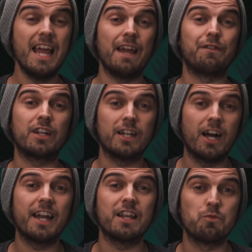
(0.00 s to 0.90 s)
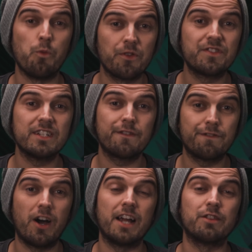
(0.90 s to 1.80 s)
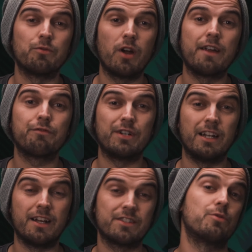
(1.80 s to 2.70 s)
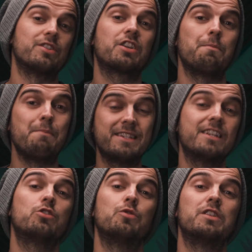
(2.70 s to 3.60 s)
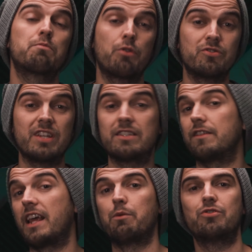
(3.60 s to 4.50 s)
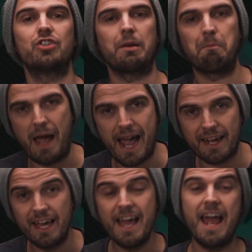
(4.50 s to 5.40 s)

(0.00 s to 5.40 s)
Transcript: If the client is wanting to find the right freelancer and is committing to this process that they will check back